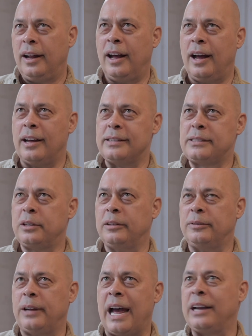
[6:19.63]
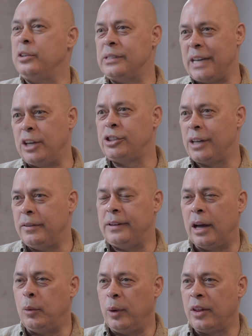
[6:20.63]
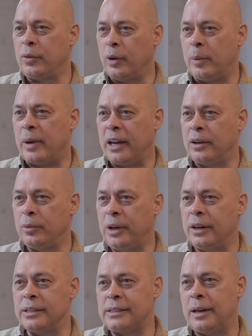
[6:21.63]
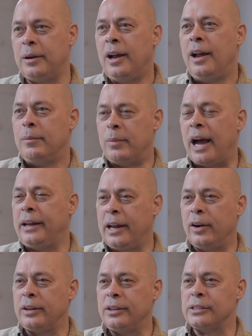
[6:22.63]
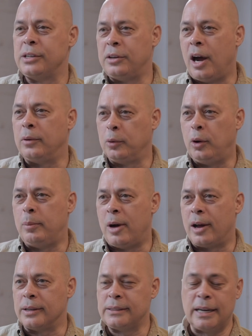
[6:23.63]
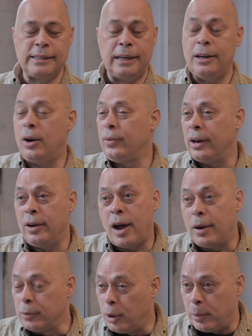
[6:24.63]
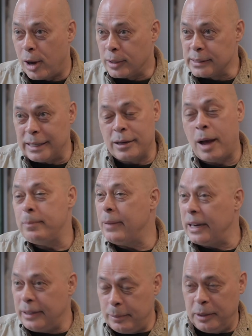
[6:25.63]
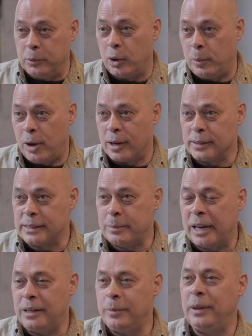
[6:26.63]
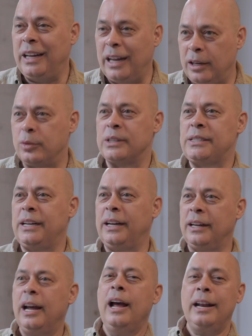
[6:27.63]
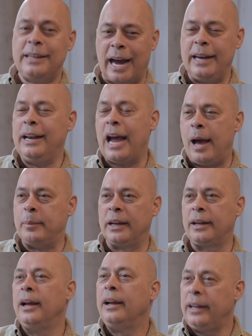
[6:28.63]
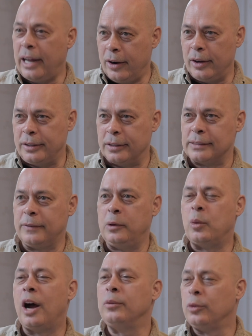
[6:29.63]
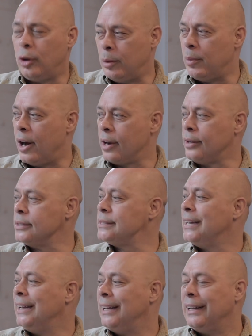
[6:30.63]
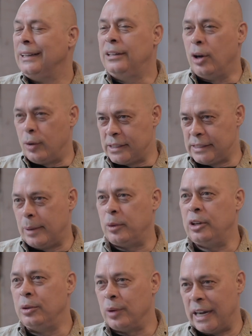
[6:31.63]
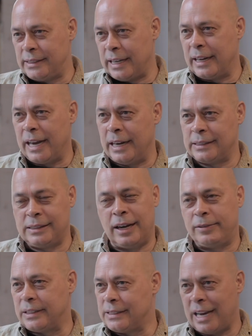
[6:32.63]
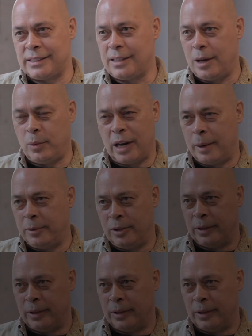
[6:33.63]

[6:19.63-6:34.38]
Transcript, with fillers: uh, sort of accusation I've dealt with throughout my career is that my characters are not role models. And I say, no, they're not role models. They're not meant to be role models. They're meant to be interesting, dynamic characters. If you want role models, go to someone who writes that kind of stuff, because that's not what I'm